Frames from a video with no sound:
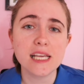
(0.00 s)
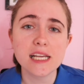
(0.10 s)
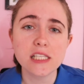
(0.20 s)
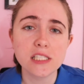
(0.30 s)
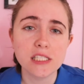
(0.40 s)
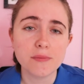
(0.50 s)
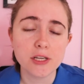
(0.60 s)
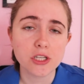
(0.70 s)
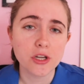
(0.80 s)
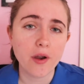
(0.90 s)
tickets, need to
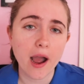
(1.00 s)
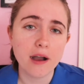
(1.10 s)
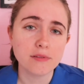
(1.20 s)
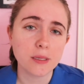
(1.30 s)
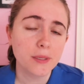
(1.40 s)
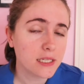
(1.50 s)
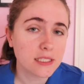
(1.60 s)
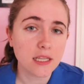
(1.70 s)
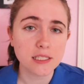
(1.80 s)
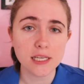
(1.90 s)
make sure you have somebody to
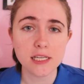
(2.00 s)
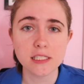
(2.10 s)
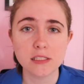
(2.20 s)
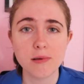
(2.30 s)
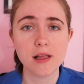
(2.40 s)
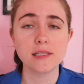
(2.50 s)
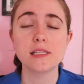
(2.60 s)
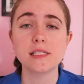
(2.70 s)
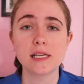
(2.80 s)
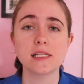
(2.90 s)
sell the tickets, as well as
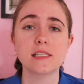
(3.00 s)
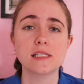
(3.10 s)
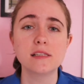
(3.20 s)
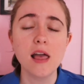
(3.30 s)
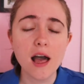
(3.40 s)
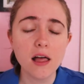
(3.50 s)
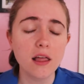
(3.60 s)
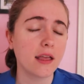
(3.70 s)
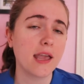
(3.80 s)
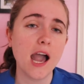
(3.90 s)
the tickets to
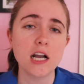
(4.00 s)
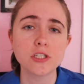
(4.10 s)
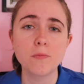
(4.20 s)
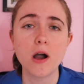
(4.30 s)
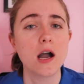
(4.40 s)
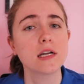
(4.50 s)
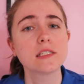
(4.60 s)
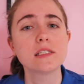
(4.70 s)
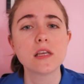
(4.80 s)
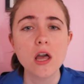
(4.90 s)
sell, cash
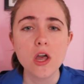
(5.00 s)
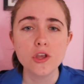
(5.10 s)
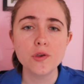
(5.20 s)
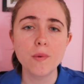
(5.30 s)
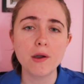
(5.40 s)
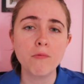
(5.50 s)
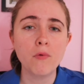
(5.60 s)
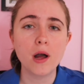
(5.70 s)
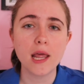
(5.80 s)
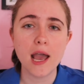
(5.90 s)
box. You might
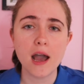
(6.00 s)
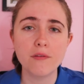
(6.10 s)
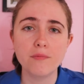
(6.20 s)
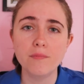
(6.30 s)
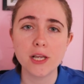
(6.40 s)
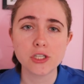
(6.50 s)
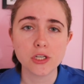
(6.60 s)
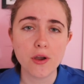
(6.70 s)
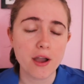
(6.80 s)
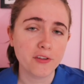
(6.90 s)
want to make
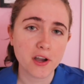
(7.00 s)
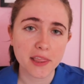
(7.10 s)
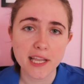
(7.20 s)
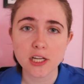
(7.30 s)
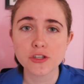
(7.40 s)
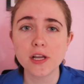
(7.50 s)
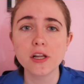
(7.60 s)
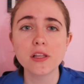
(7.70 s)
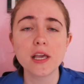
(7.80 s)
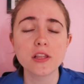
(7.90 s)
sure you have your athletic
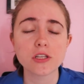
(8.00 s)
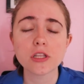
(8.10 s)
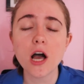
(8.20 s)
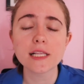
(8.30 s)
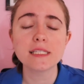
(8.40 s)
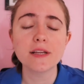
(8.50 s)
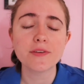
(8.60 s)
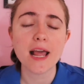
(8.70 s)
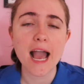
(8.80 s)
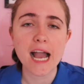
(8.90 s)
trainer there. There's lots of
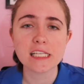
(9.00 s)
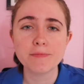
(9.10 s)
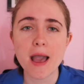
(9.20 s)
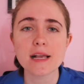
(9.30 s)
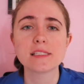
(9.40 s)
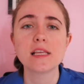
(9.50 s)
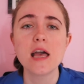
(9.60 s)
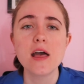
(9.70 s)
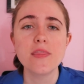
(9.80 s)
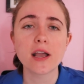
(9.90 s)
different aspects
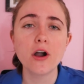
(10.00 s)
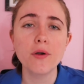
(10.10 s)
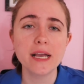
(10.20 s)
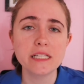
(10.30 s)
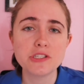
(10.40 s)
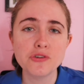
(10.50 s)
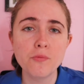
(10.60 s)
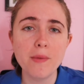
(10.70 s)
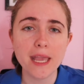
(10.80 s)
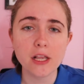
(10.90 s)
that go
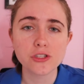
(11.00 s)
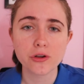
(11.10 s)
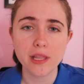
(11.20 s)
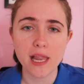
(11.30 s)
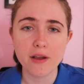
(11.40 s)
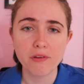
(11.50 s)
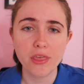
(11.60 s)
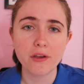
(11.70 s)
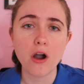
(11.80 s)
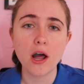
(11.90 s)
into making sure that
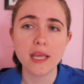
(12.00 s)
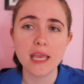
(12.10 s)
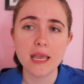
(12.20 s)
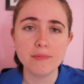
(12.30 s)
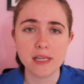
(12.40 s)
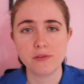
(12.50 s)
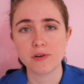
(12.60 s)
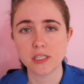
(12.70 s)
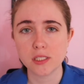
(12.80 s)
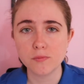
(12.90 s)
everything on a game day
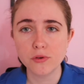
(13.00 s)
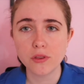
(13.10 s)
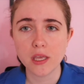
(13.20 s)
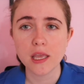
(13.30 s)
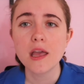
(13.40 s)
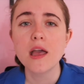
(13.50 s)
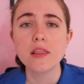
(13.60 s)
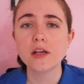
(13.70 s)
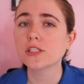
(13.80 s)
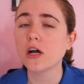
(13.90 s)
runs smoothly.
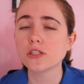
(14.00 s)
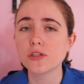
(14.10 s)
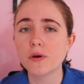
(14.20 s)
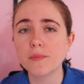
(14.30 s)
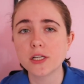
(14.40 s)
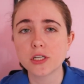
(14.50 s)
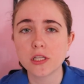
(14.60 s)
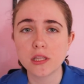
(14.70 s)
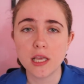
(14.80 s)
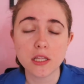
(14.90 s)
There's also, you want to make sure
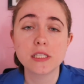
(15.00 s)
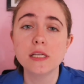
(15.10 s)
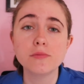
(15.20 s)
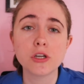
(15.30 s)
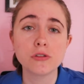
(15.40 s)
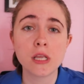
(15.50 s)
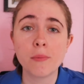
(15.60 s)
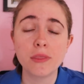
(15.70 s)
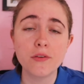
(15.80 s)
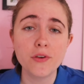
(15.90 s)
that the other team shows
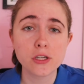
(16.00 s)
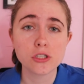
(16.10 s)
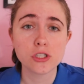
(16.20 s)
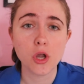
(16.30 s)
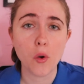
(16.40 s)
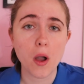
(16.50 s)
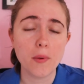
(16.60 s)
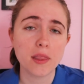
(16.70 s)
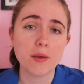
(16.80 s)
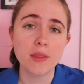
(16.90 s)
up, the officials show
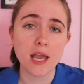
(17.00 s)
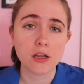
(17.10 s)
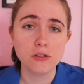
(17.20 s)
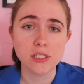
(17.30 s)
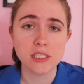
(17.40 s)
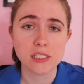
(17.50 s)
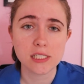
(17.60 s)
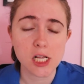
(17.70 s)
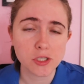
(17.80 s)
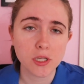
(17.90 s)
up, and some of that goes into
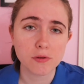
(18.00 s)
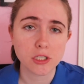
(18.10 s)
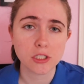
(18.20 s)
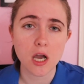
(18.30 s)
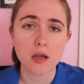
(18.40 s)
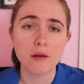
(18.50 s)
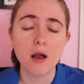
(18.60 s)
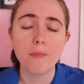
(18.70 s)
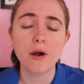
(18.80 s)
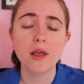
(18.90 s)
scheduling, which I'll talk
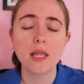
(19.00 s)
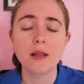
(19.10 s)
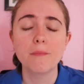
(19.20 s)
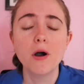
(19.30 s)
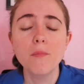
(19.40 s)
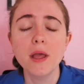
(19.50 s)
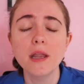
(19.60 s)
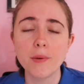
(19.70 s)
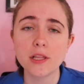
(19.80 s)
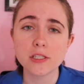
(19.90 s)
about in a
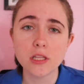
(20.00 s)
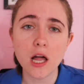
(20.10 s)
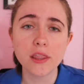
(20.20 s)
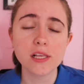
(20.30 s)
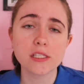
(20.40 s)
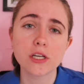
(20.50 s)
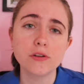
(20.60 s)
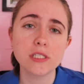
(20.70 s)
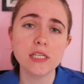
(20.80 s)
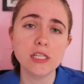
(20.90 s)
moment. But there's a lot of things that go
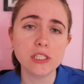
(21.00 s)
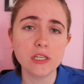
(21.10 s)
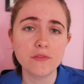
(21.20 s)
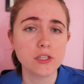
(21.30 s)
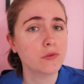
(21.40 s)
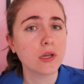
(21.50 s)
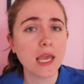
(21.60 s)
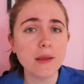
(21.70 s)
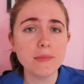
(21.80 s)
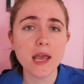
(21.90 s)
into each individual
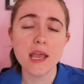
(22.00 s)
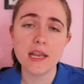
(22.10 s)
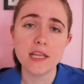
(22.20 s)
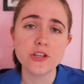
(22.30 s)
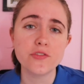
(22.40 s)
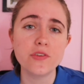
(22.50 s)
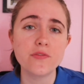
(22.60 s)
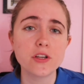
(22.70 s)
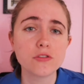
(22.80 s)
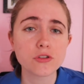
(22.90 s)
game day and each
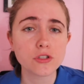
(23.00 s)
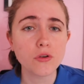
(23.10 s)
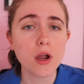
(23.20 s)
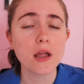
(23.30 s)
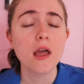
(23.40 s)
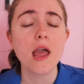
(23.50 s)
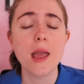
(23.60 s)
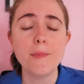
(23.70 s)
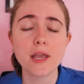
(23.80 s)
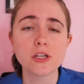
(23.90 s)
individual sport
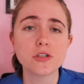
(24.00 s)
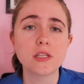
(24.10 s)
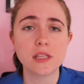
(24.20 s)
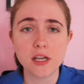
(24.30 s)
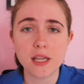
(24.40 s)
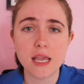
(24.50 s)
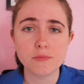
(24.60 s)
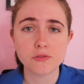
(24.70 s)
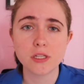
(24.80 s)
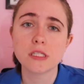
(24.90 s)
and making sure that their
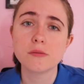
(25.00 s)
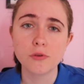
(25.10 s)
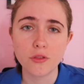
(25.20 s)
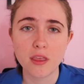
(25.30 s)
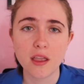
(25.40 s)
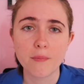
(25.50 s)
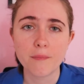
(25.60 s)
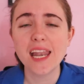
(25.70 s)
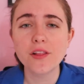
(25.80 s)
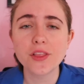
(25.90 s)
games run smoothly.
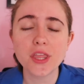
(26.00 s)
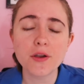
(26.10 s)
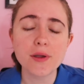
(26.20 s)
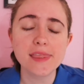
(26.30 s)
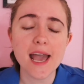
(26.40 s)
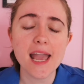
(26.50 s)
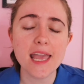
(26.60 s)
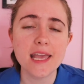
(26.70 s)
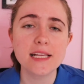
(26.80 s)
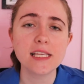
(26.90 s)
Another thing with that
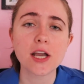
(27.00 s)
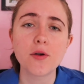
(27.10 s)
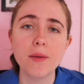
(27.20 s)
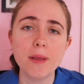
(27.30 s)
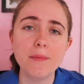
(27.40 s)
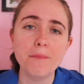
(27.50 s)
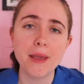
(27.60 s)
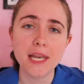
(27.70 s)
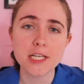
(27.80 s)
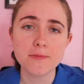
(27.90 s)
is equipment
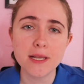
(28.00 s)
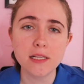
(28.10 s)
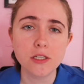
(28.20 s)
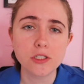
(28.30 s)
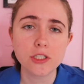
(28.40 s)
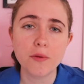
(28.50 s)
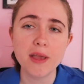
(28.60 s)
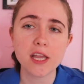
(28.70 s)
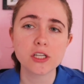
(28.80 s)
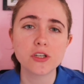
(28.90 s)
management. So
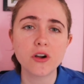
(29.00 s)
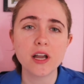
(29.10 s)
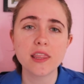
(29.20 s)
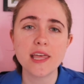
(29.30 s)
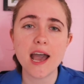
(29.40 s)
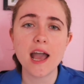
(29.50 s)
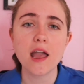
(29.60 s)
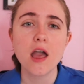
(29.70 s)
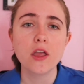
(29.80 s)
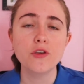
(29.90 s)
making sure
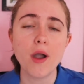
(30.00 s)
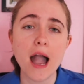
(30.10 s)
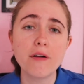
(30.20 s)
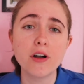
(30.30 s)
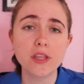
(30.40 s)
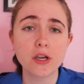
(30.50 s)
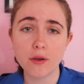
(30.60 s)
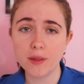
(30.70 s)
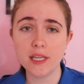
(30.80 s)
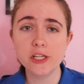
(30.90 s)
that you have all the
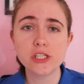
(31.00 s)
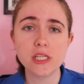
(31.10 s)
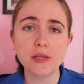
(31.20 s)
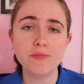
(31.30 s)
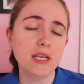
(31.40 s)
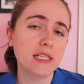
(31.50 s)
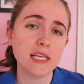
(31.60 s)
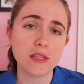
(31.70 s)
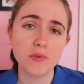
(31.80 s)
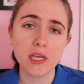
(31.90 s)
equipment each team needs
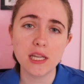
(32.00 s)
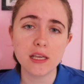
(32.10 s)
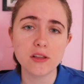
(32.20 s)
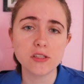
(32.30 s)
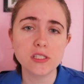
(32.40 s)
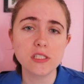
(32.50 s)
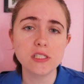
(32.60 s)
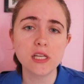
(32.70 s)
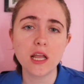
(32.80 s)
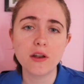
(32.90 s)
at the beginning of their
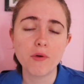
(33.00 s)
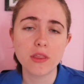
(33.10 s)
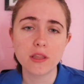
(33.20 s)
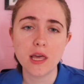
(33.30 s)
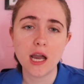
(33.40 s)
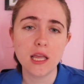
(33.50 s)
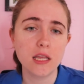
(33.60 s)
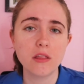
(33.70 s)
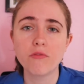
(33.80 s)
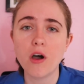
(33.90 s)
season, whether that
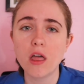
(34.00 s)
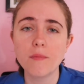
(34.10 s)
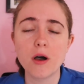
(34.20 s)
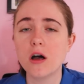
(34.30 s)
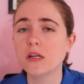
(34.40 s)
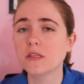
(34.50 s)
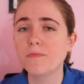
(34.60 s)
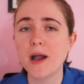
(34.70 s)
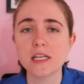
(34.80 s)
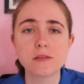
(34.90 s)
is
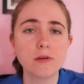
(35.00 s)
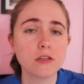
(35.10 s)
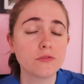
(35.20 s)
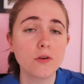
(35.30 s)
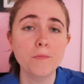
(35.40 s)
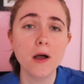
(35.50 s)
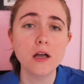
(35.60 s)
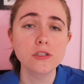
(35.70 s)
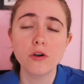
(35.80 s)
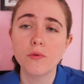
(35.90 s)
volleyballs, basketballs,
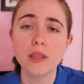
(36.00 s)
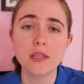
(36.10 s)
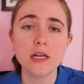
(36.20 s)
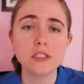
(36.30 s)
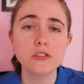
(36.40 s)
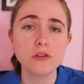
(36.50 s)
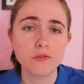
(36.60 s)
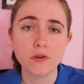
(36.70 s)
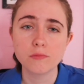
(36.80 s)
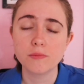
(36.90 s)
footballs, or whether that's
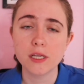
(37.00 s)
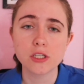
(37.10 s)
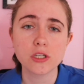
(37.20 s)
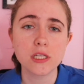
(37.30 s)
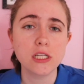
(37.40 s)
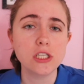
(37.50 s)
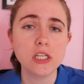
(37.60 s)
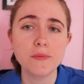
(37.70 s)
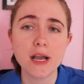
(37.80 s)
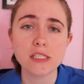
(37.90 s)
uniforms, making sure that each
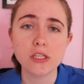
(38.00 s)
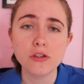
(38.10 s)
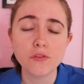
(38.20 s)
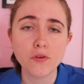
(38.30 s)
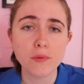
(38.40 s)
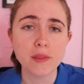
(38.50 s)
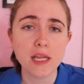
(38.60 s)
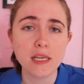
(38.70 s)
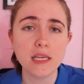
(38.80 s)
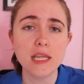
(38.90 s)
team has the uniform
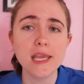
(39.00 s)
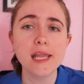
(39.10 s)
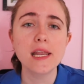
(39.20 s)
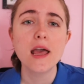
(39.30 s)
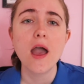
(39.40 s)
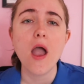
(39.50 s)
they need.